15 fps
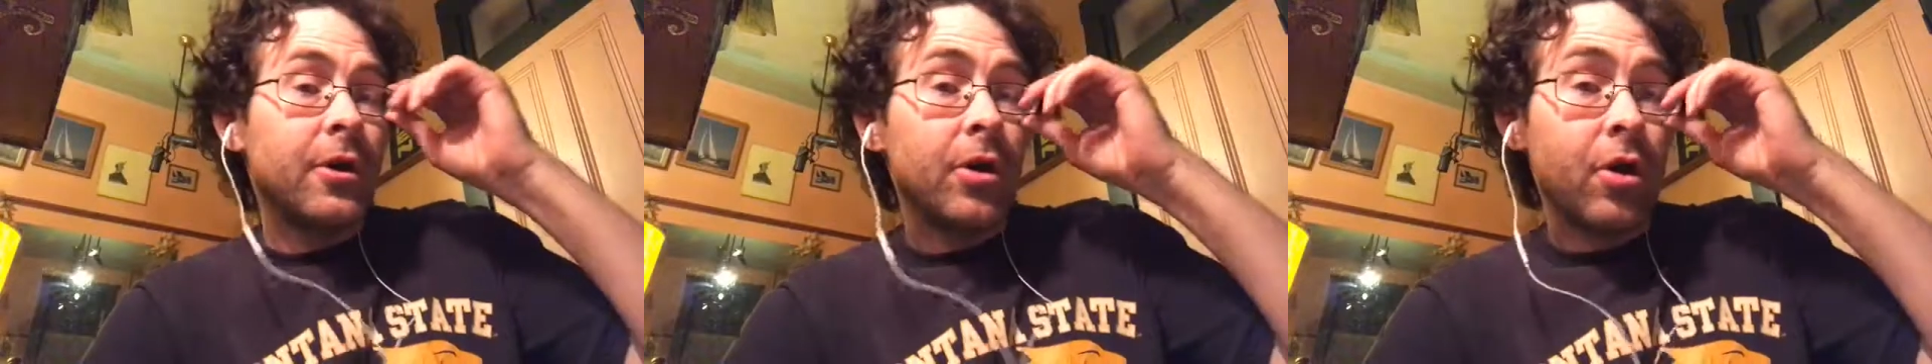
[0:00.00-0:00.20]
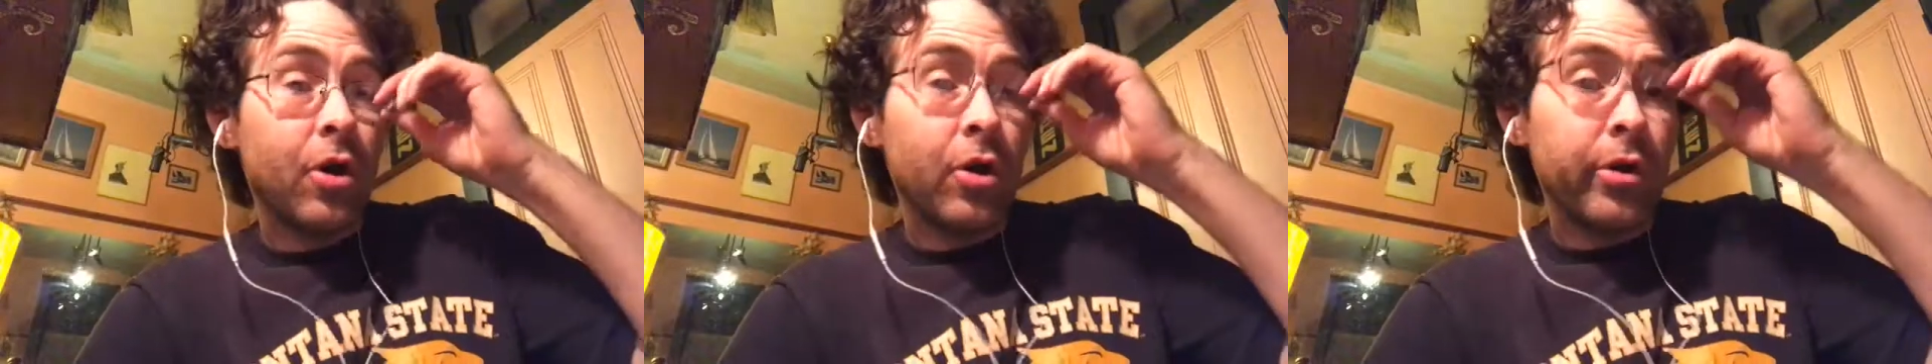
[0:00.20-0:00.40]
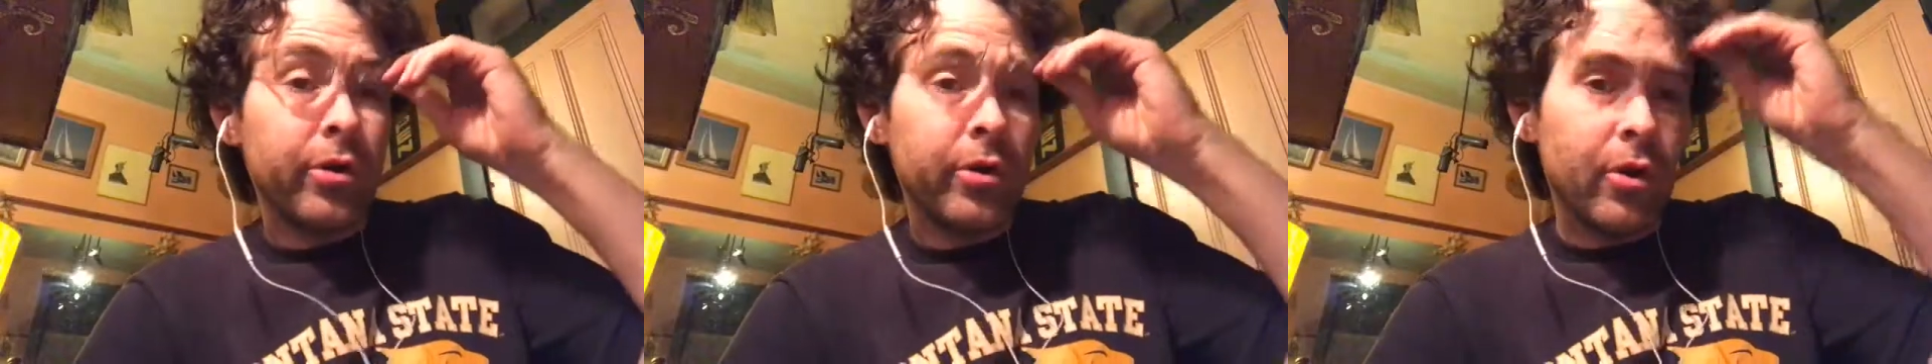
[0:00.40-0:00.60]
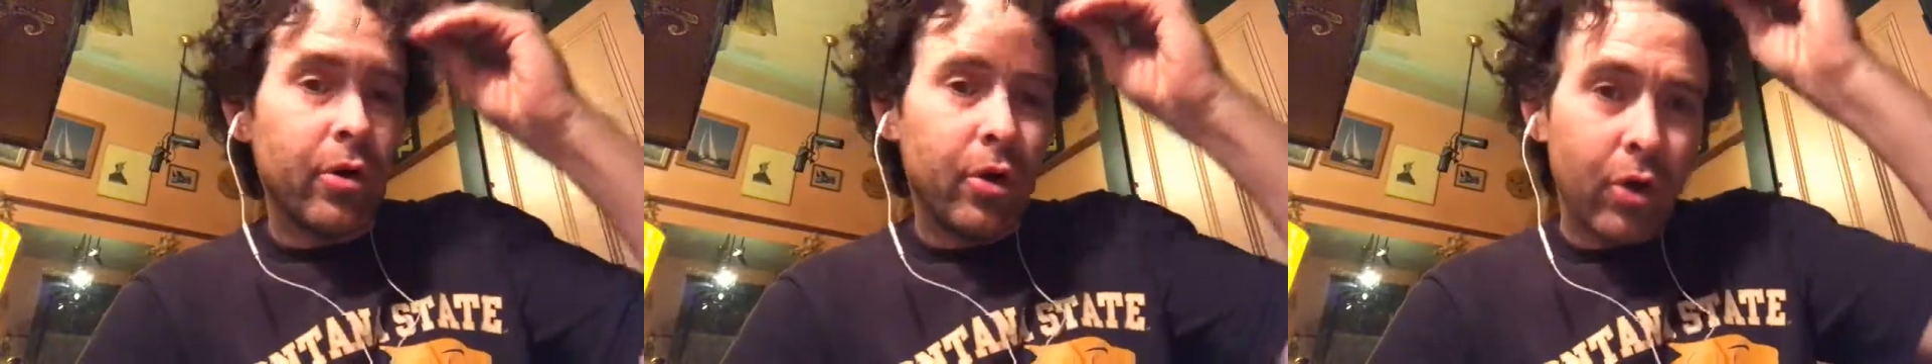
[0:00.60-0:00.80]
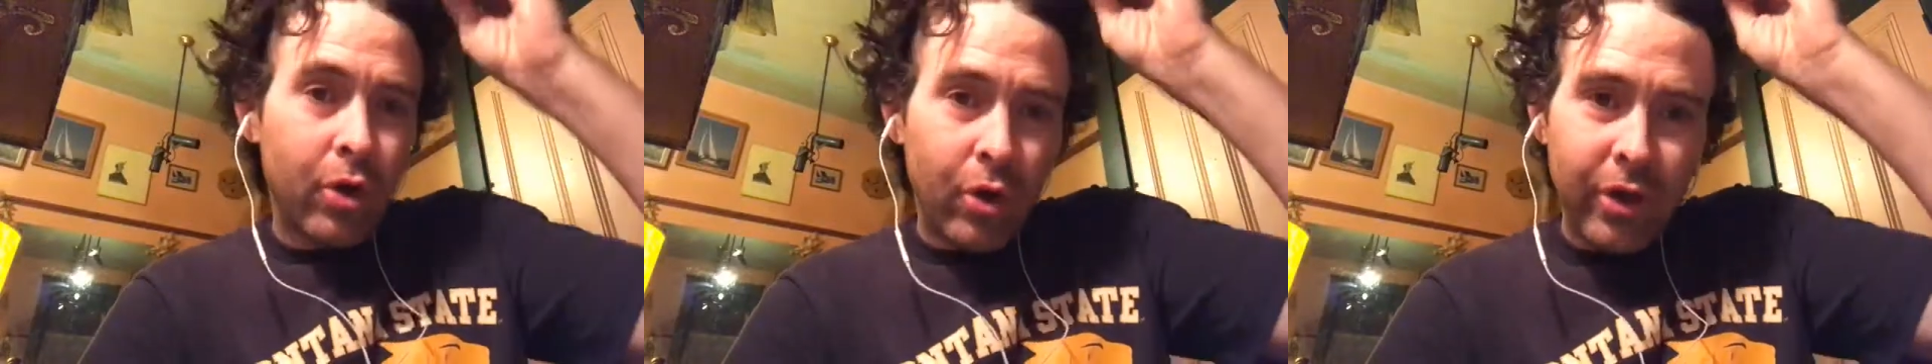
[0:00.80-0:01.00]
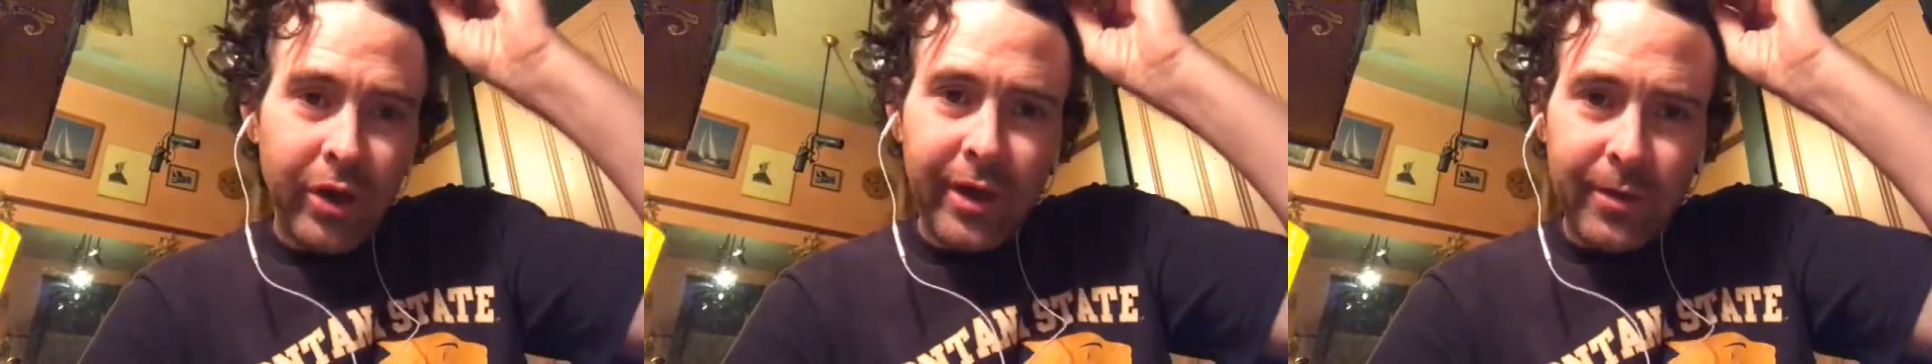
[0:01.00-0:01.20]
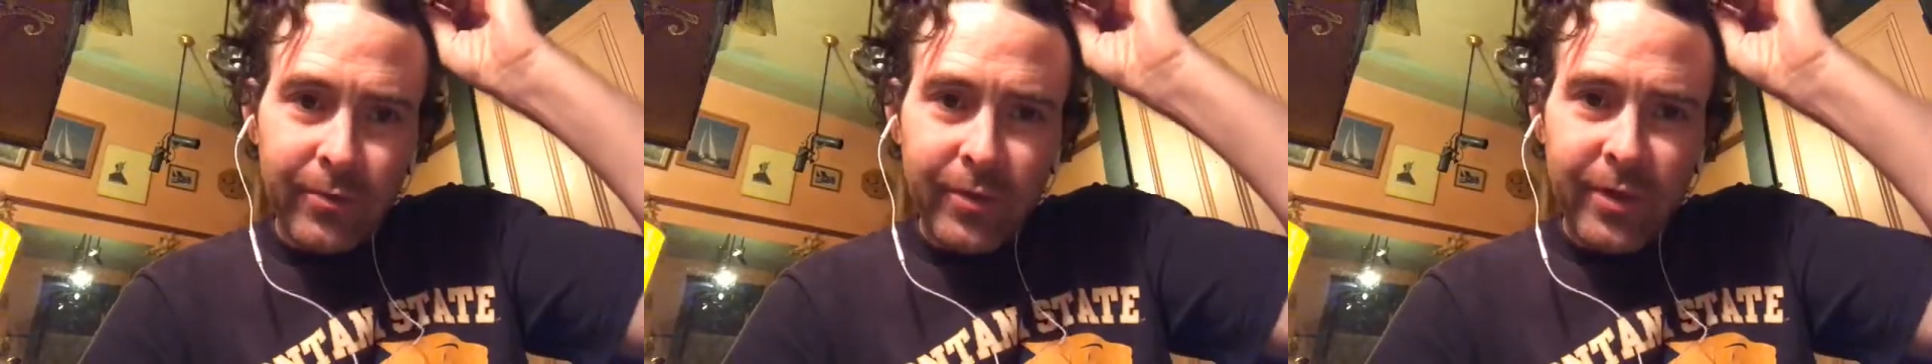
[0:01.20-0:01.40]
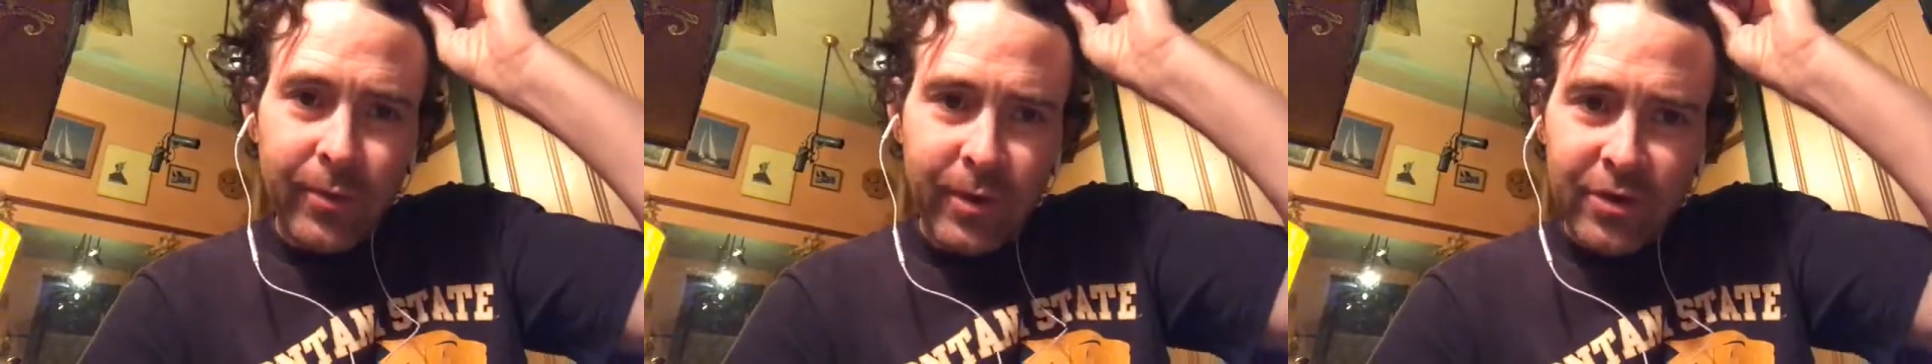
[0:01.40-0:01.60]
all in all. And
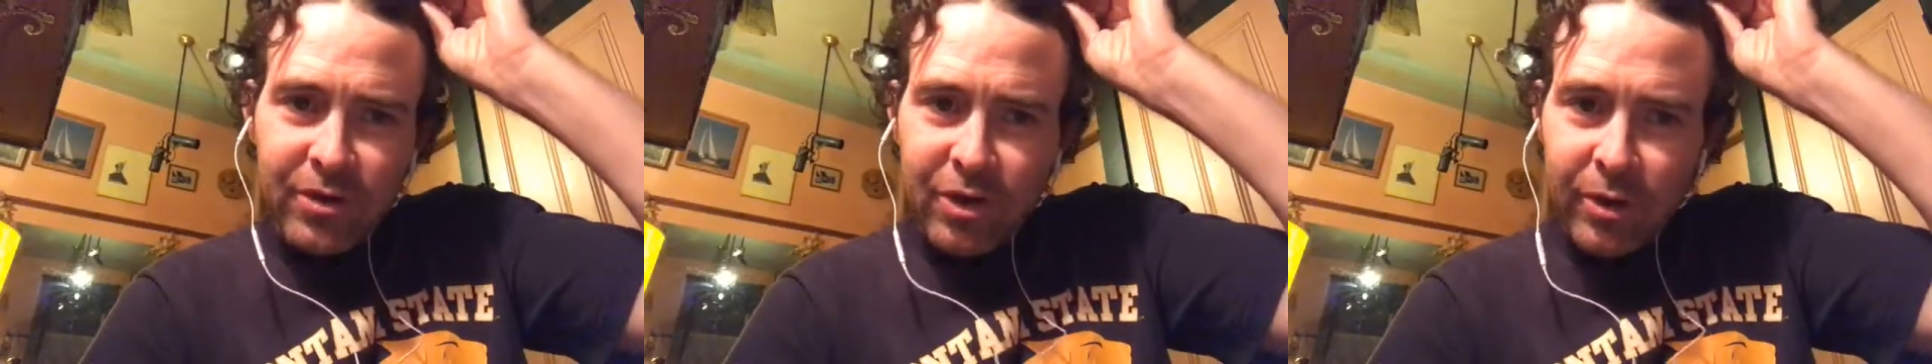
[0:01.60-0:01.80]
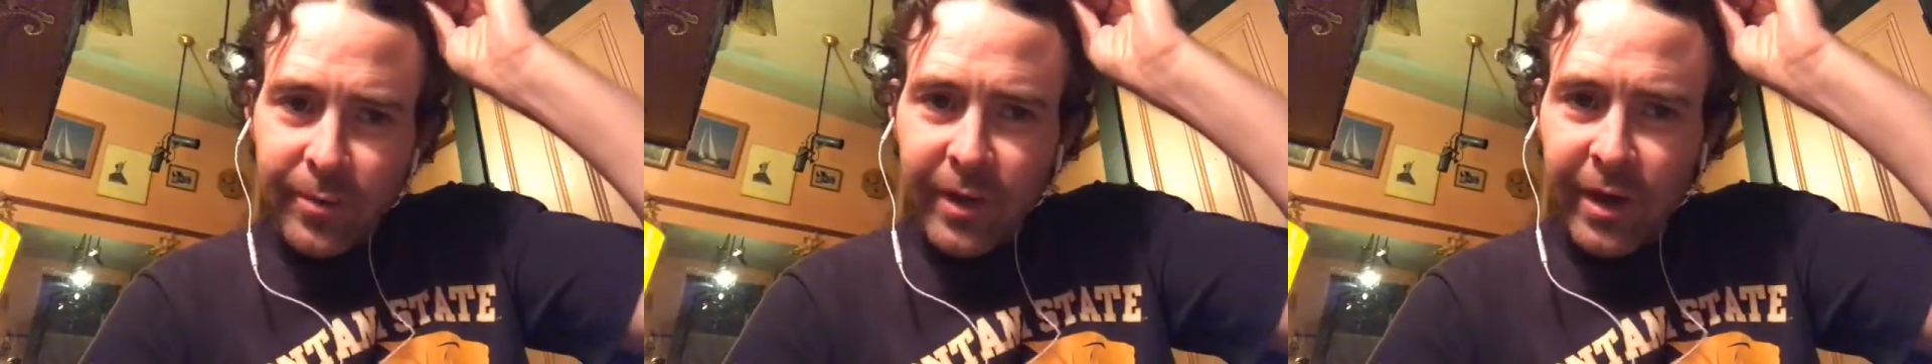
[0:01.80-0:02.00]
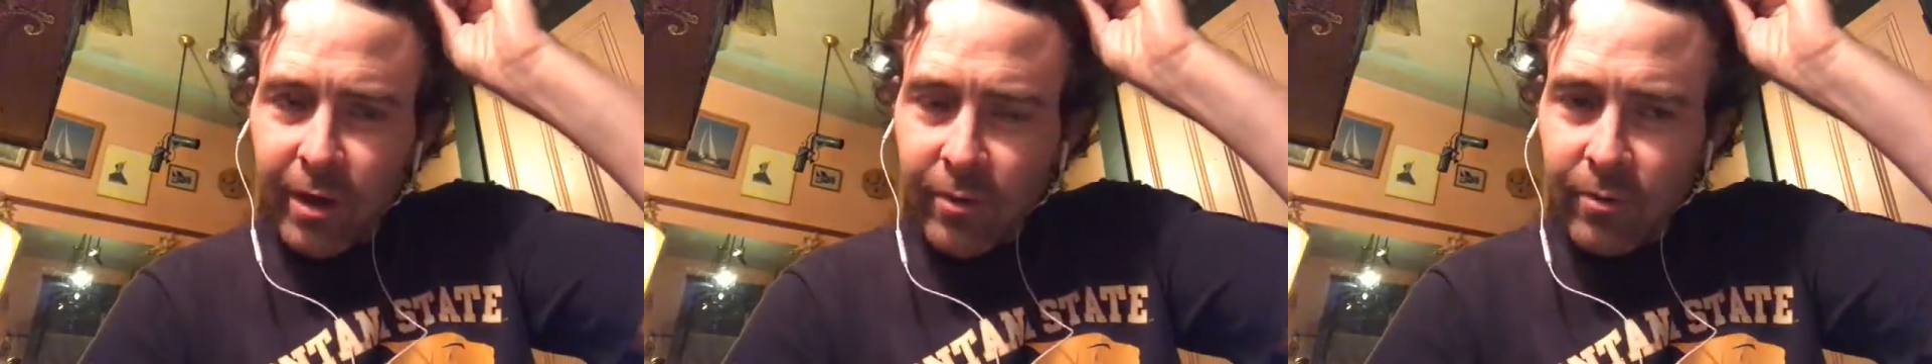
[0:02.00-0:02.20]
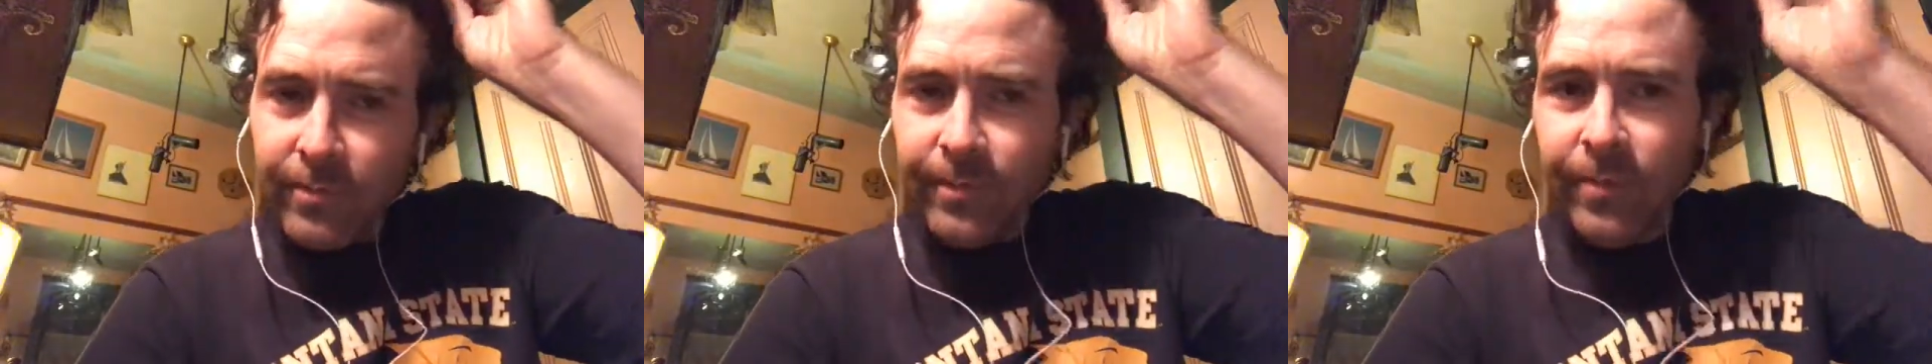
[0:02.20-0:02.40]
what I want to talk about,